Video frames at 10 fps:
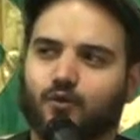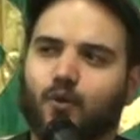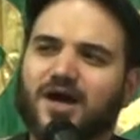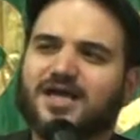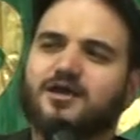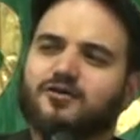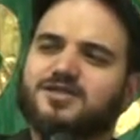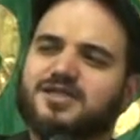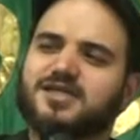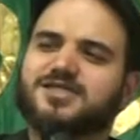What
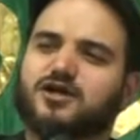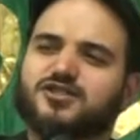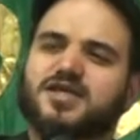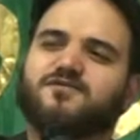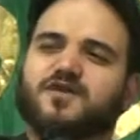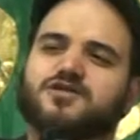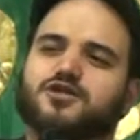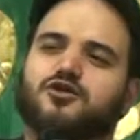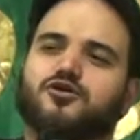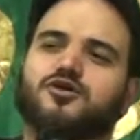guarantees our safety and
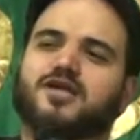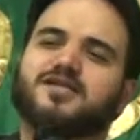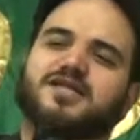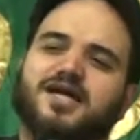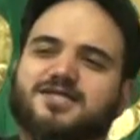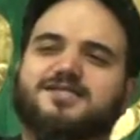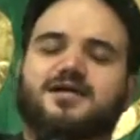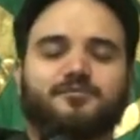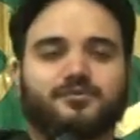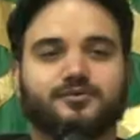security in the next
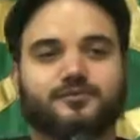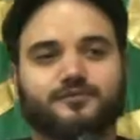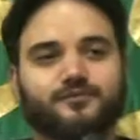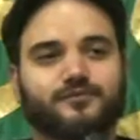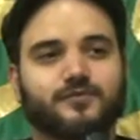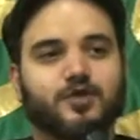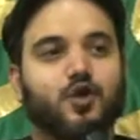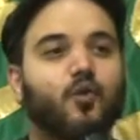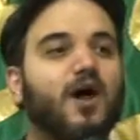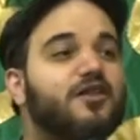step?
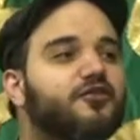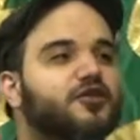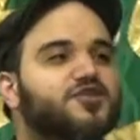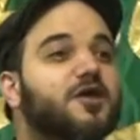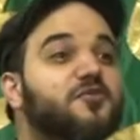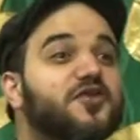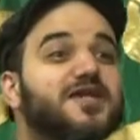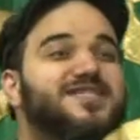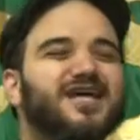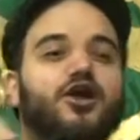Well, there are some
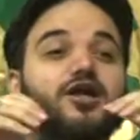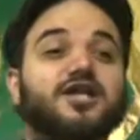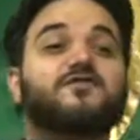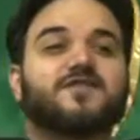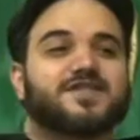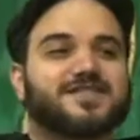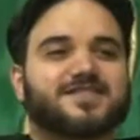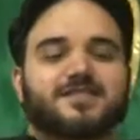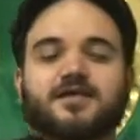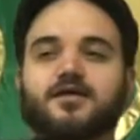things that are
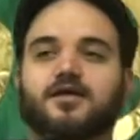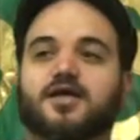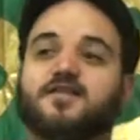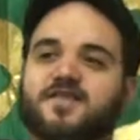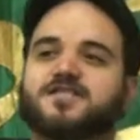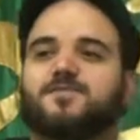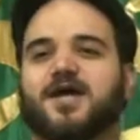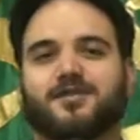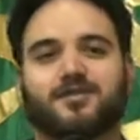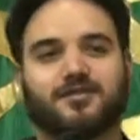givens in this
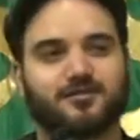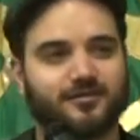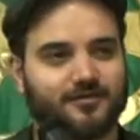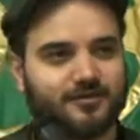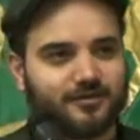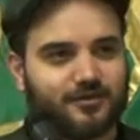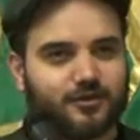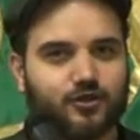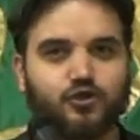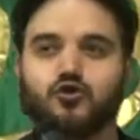path.
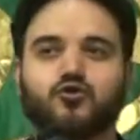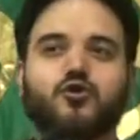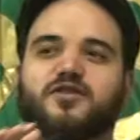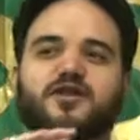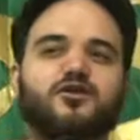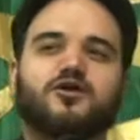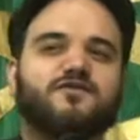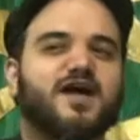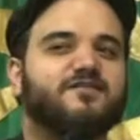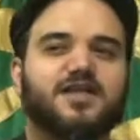You know that there are
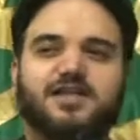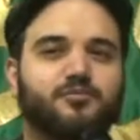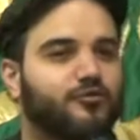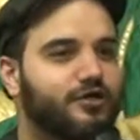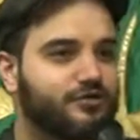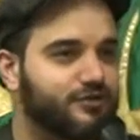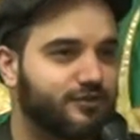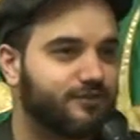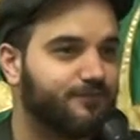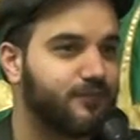five daily
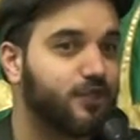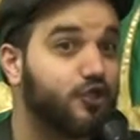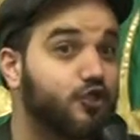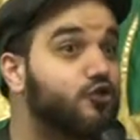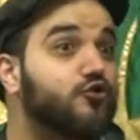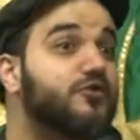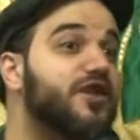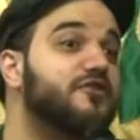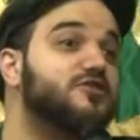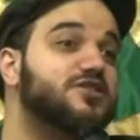prayers. You know
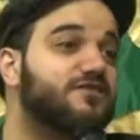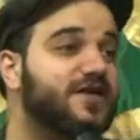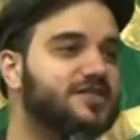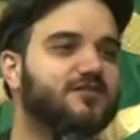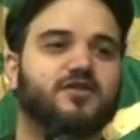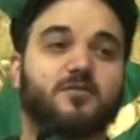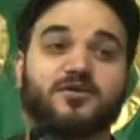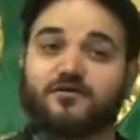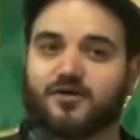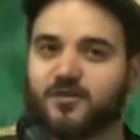that there's the fast of the
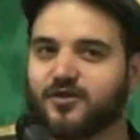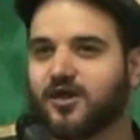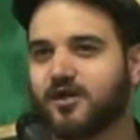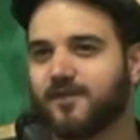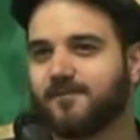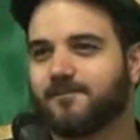month of Ramadan.